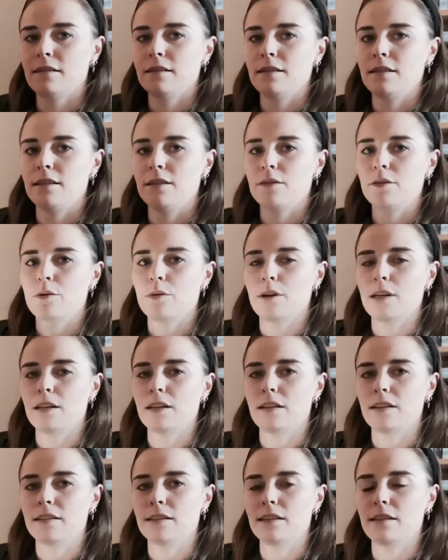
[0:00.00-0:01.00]
It's quite a
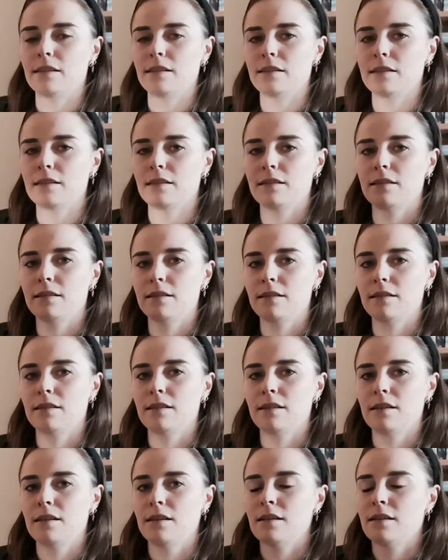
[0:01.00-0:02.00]
nice little
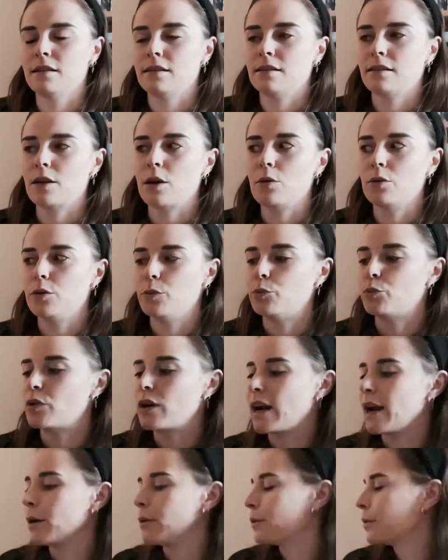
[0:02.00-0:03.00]
golden
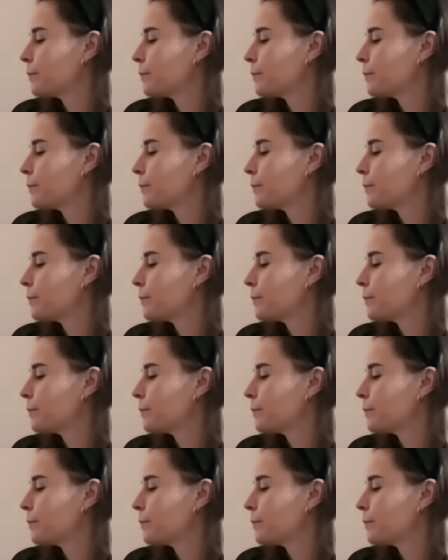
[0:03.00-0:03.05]
brown